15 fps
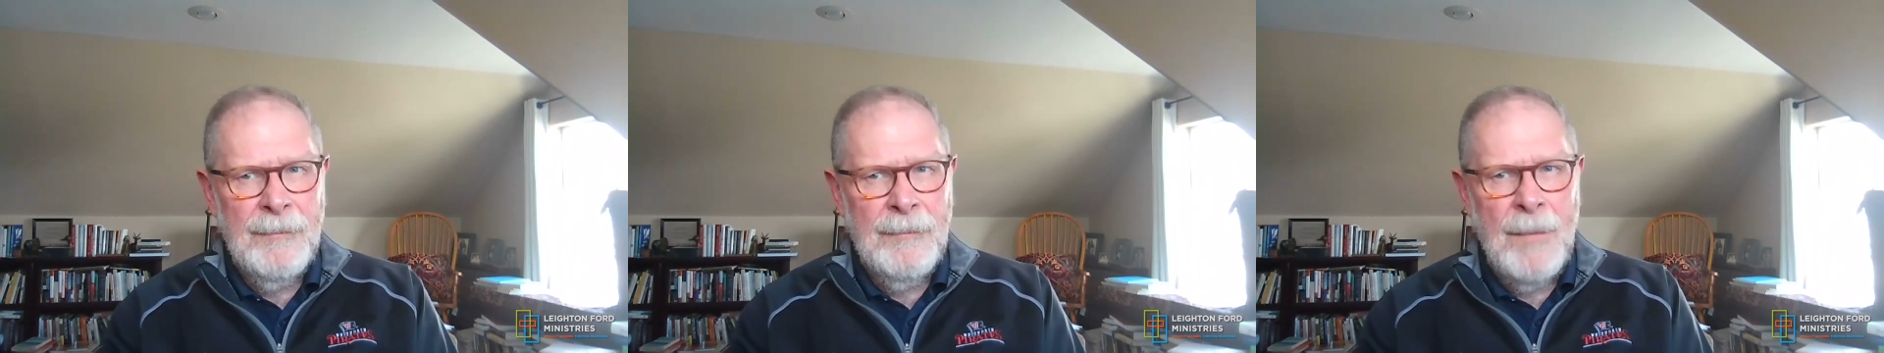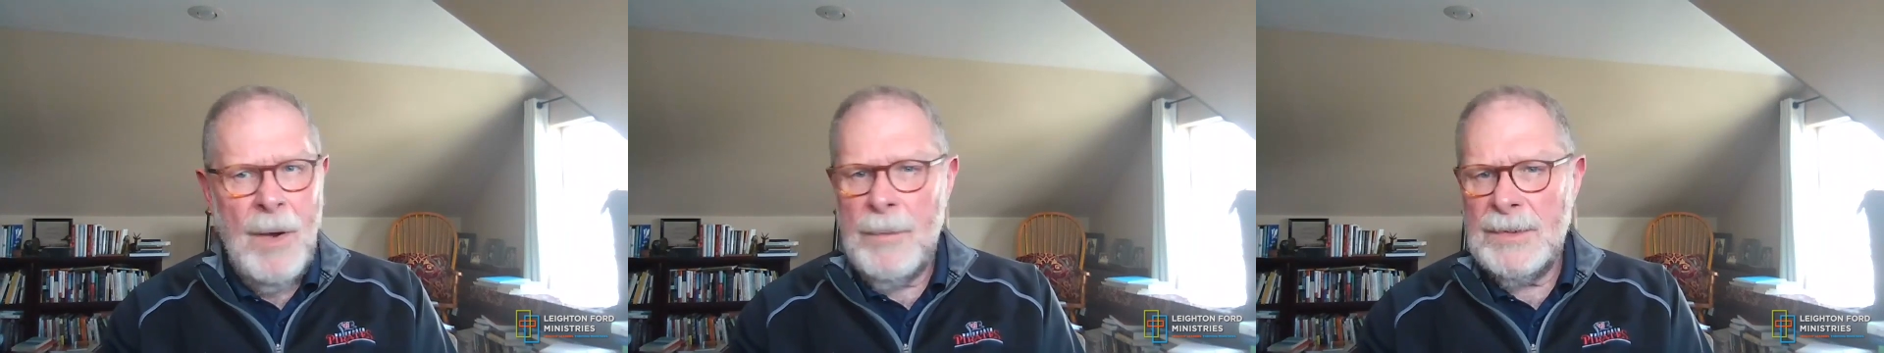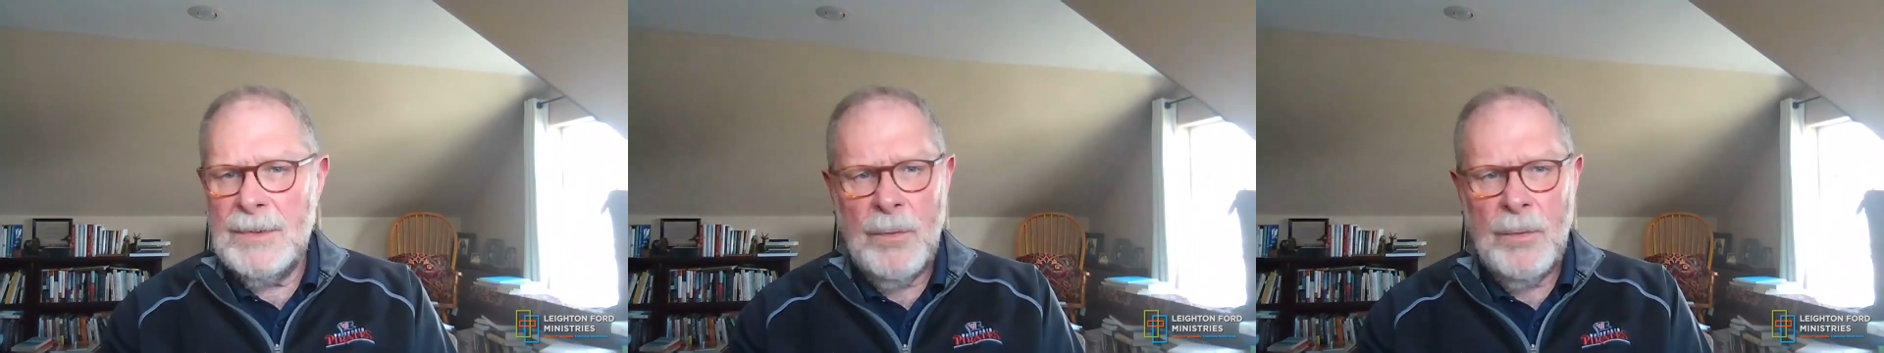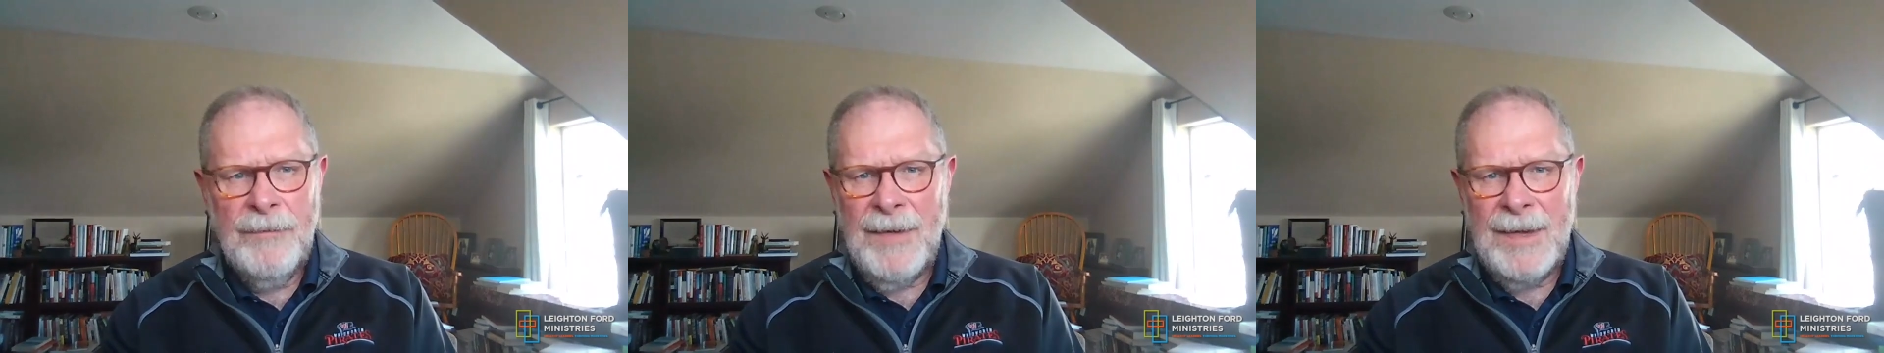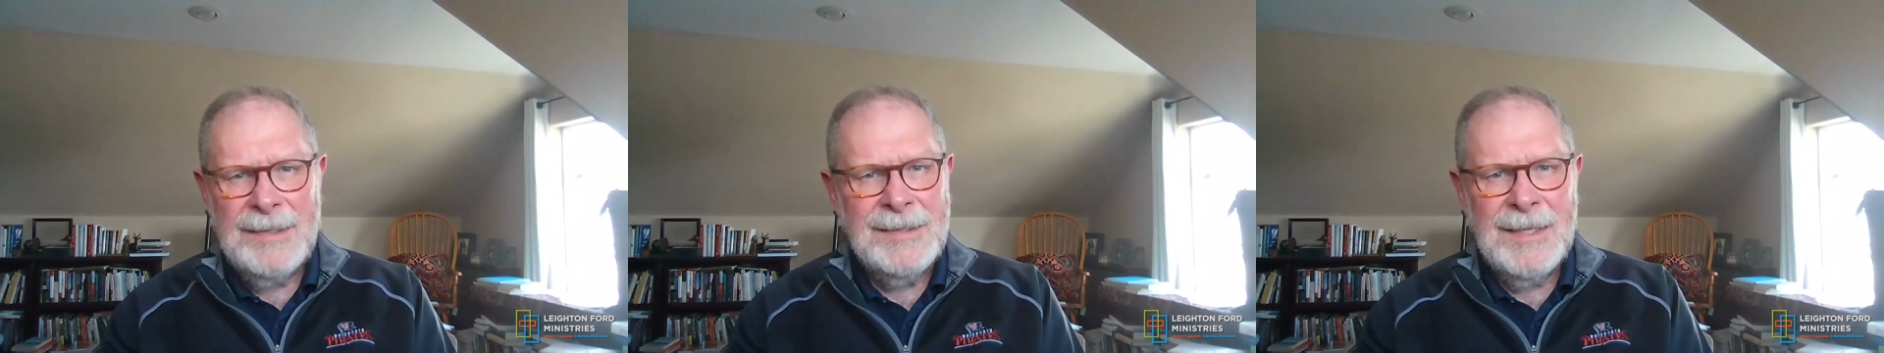moments we're
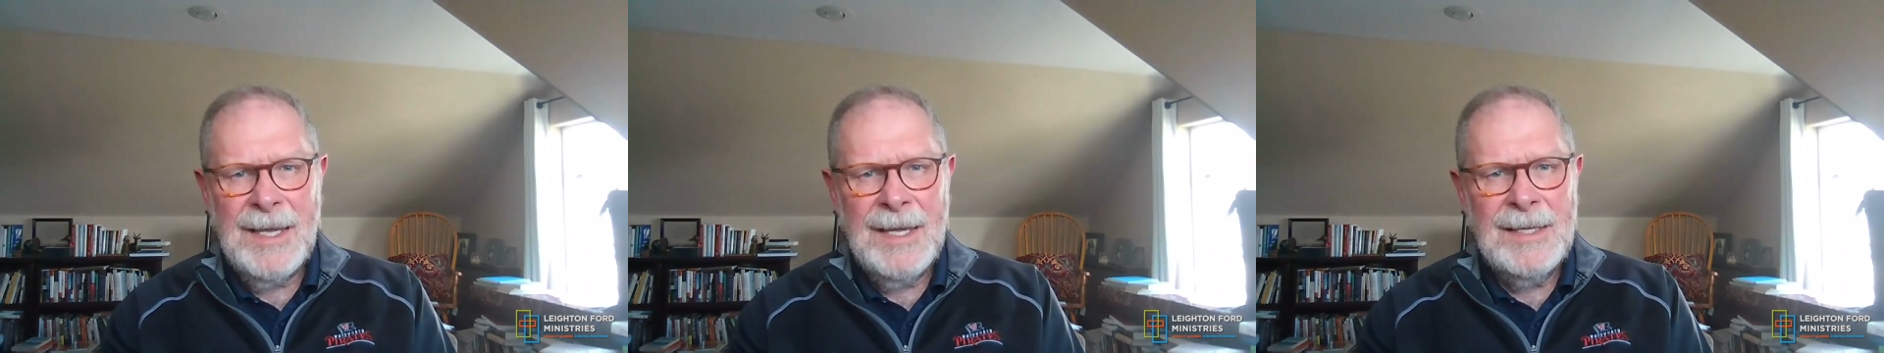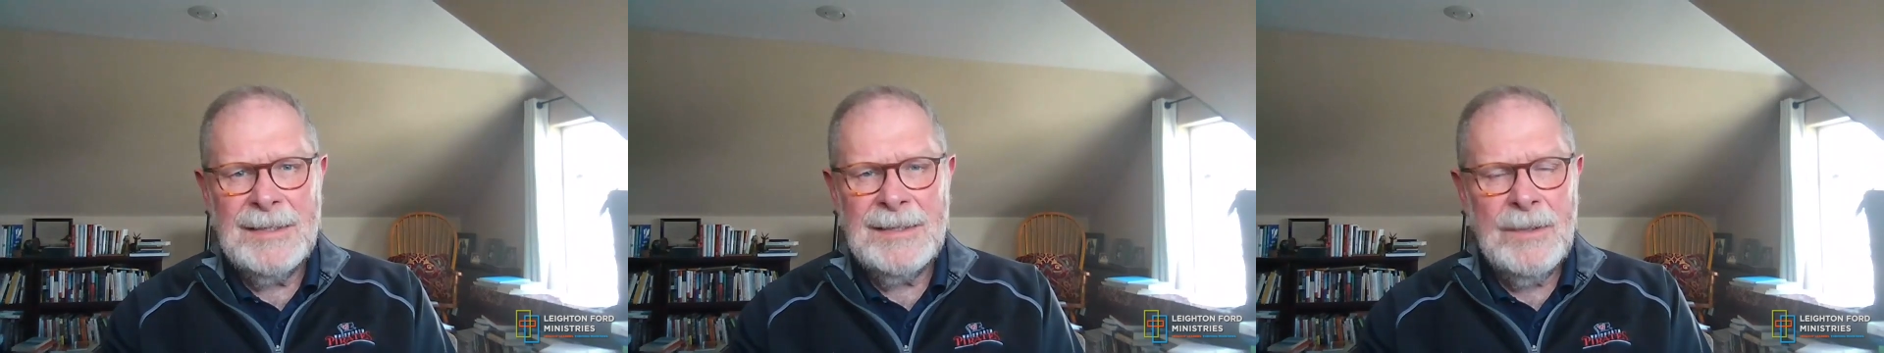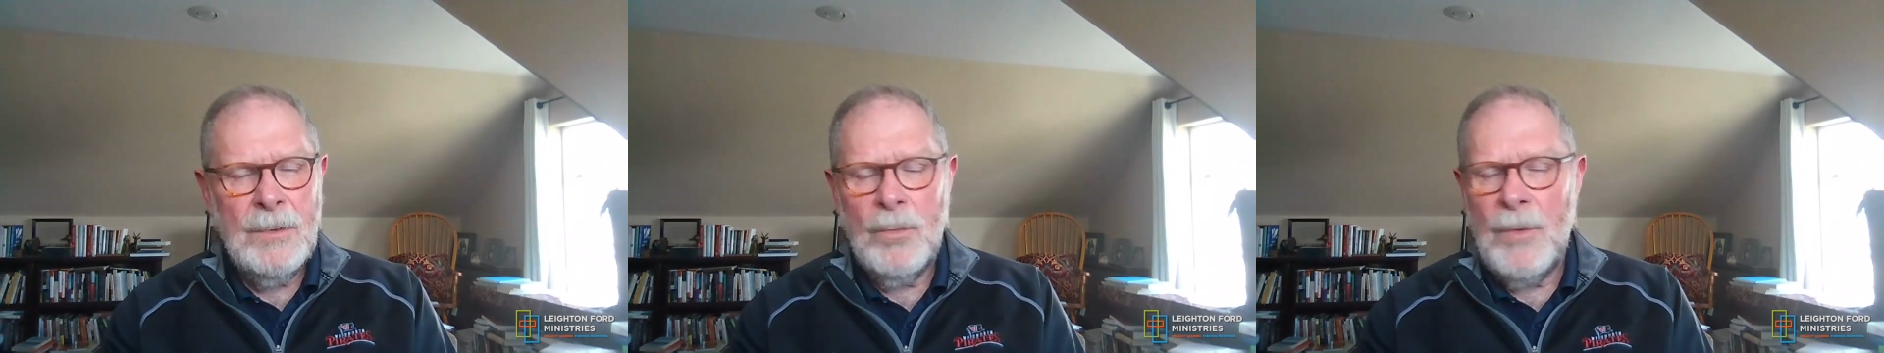facing is the